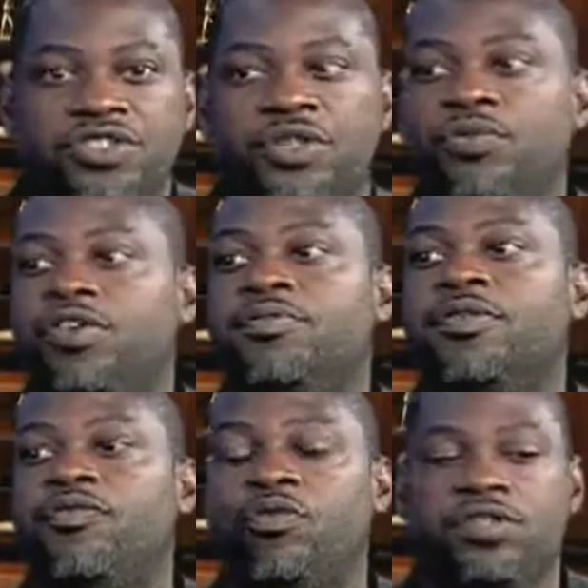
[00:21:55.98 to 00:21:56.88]
year, we've been
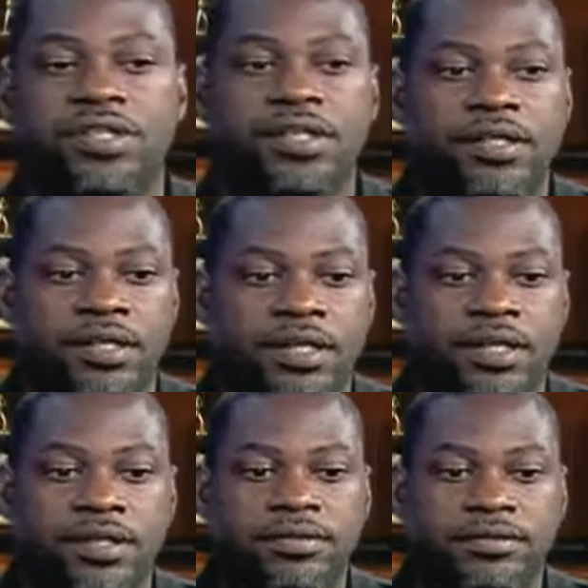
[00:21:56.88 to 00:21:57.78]
fortunate
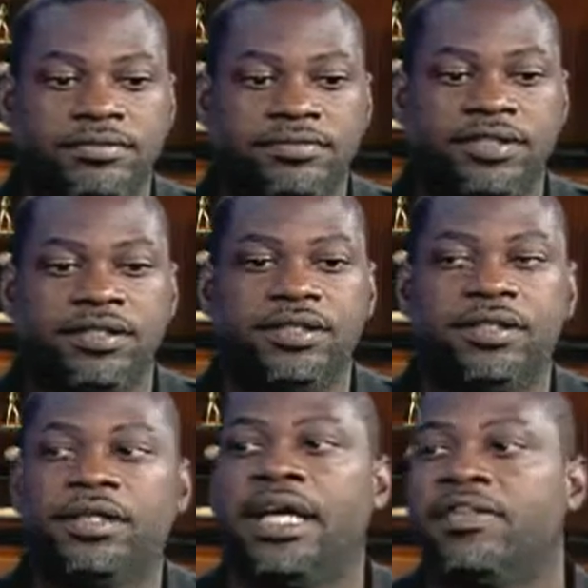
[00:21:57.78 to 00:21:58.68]
uh,
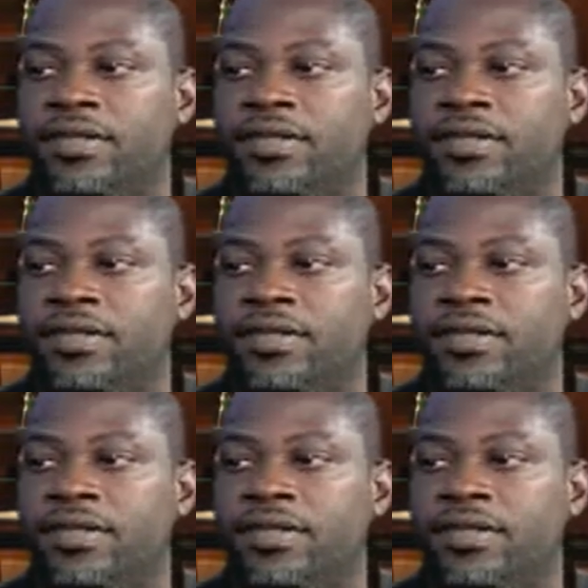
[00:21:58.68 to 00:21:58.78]
to, as,